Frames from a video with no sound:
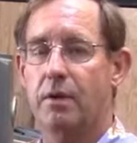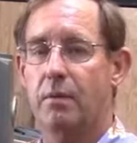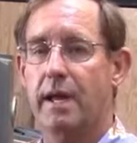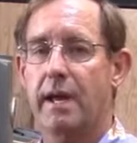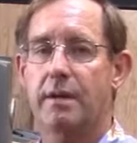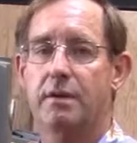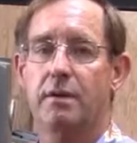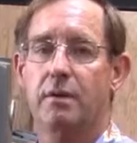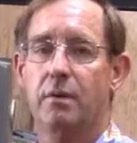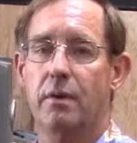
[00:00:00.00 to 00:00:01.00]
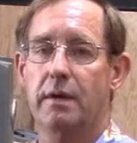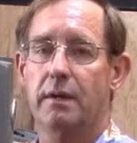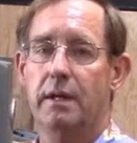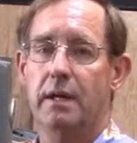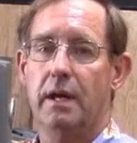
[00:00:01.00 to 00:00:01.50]
we had to
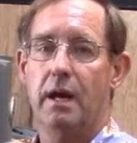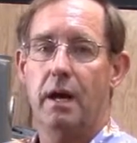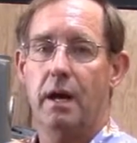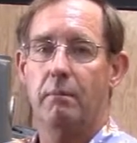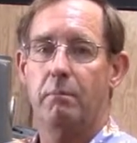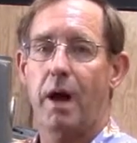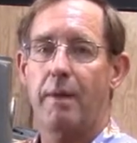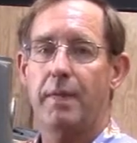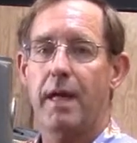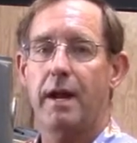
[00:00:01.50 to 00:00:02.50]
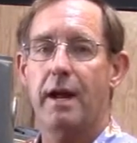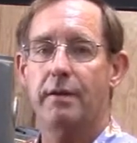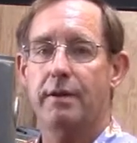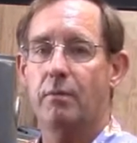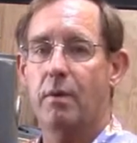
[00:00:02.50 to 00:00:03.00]
pop that
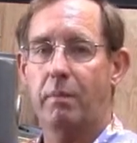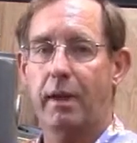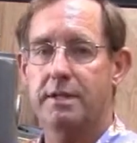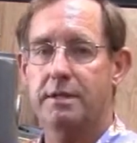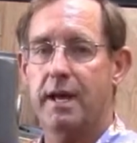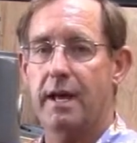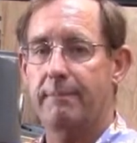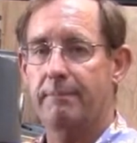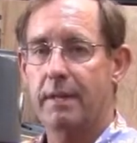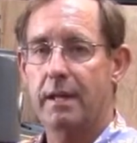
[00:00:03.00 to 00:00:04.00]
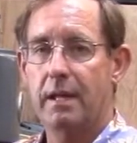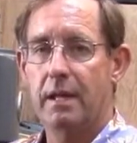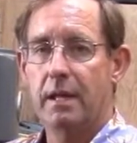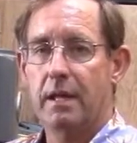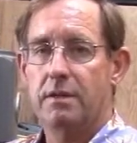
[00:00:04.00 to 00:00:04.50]
out and replace that.
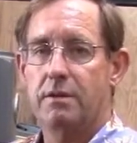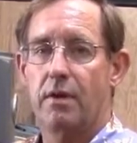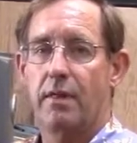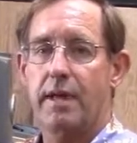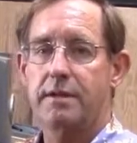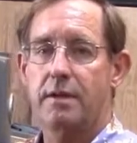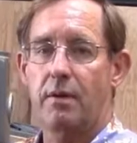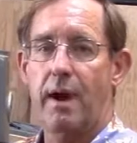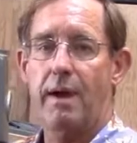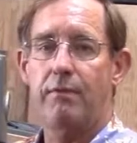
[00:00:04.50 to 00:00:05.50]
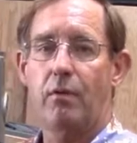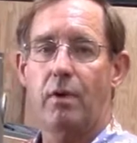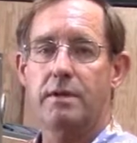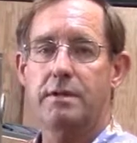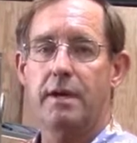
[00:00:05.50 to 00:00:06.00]
So that's a wrap for
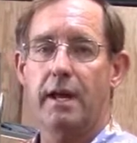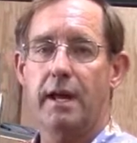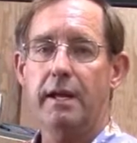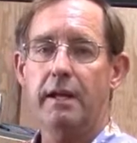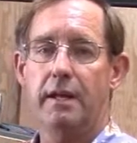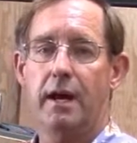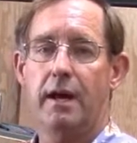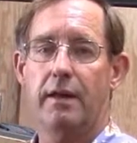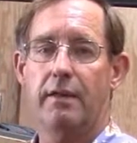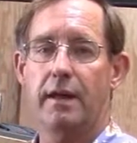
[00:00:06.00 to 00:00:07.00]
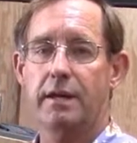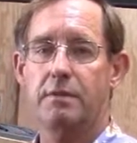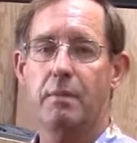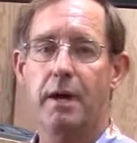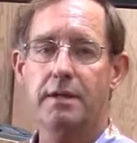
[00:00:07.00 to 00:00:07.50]
us today.
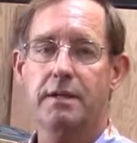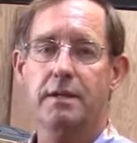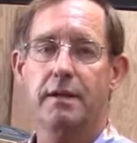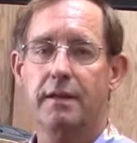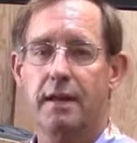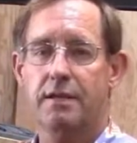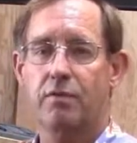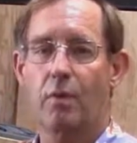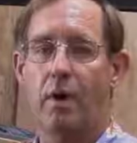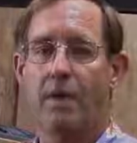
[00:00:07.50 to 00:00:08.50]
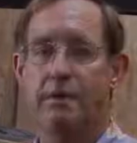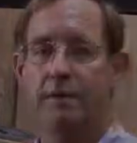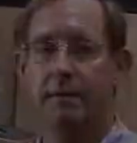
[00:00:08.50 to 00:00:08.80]
Thanks much. Thanks for watching.